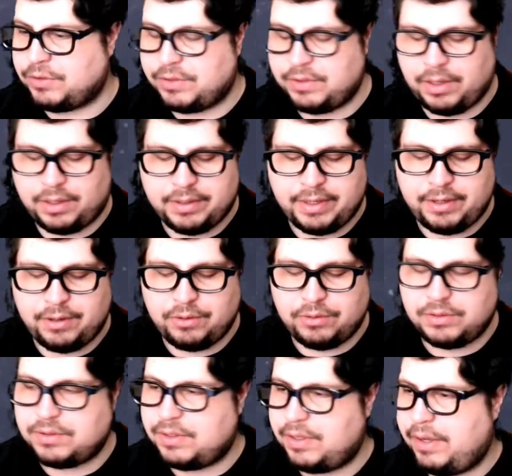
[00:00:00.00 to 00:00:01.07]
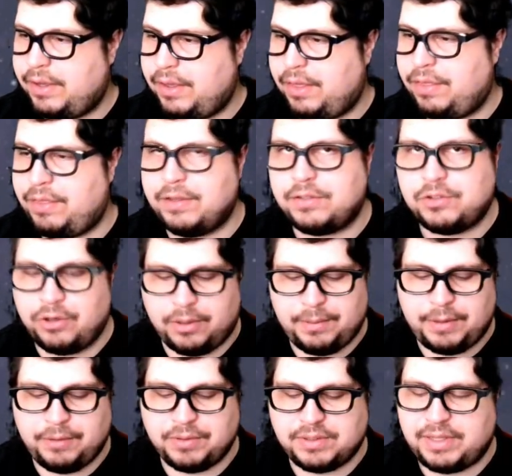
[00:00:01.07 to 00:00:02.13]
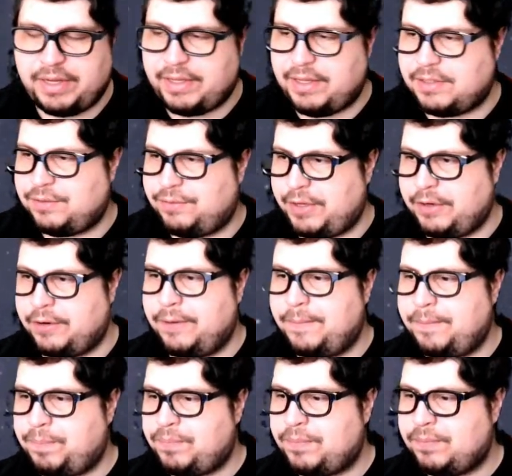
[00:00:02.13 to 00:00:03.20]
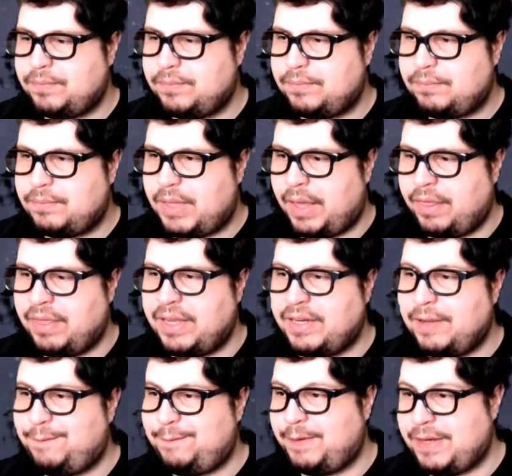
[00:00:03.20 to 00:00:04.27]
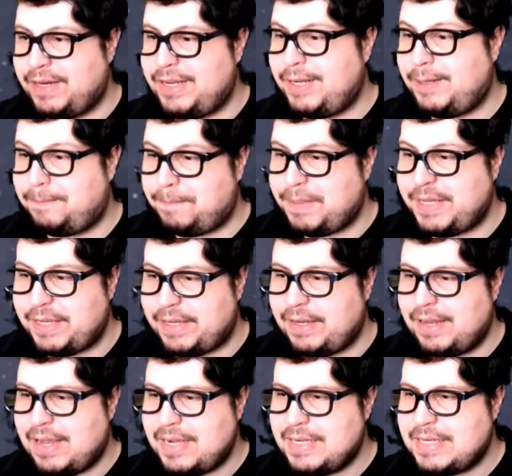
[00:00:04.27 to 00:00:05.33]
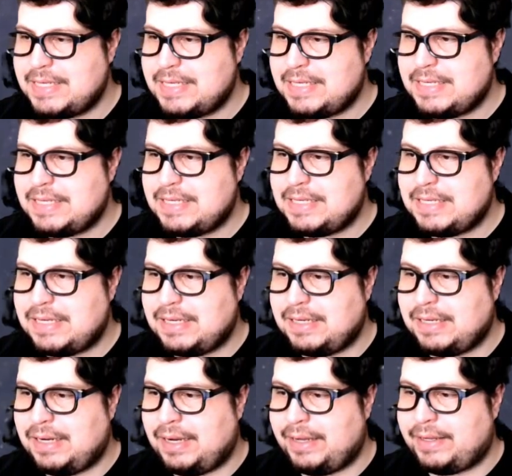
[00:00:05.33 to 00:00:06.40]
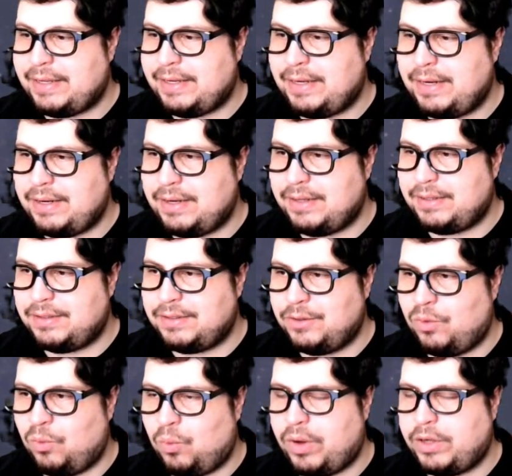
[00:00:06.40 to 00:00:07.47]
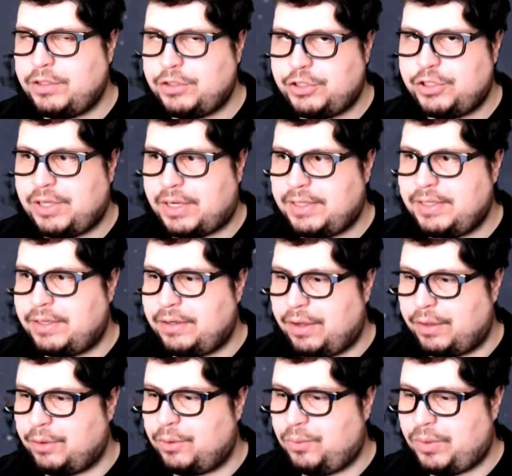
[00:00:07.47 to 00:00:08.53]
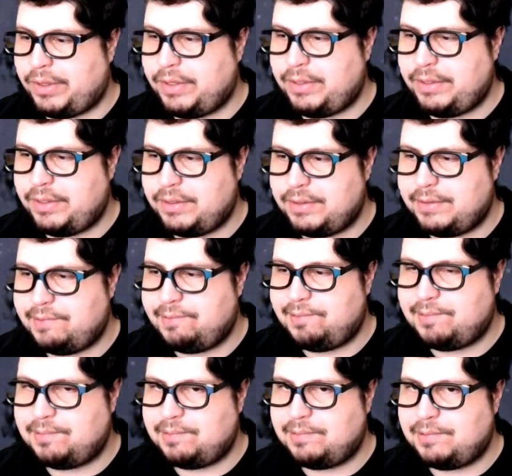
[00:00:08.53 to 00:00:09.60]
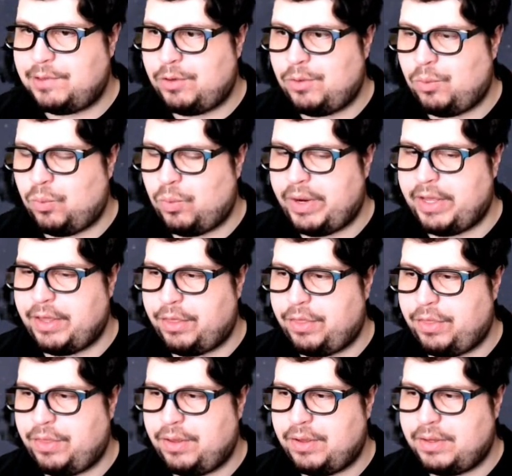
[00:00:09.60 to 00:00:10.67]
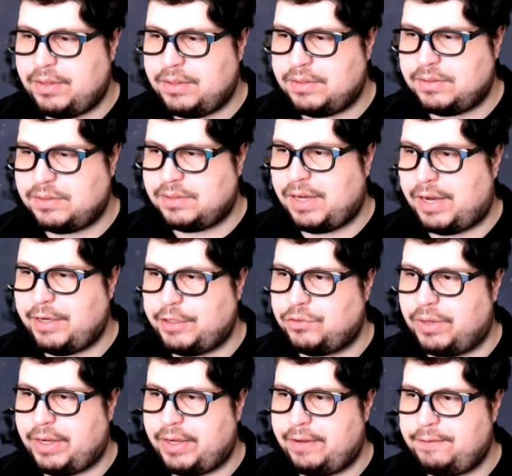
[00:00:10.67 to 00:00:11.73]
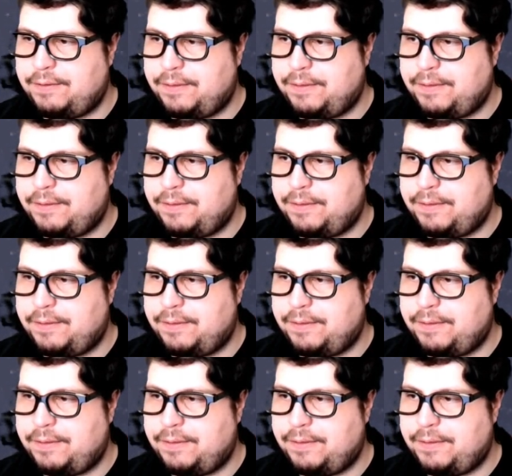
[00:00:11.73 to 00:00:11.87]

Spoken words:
knock out this Skarmory with Psychic Sphere. And then if need be, I can one-shot another one with Side Drive.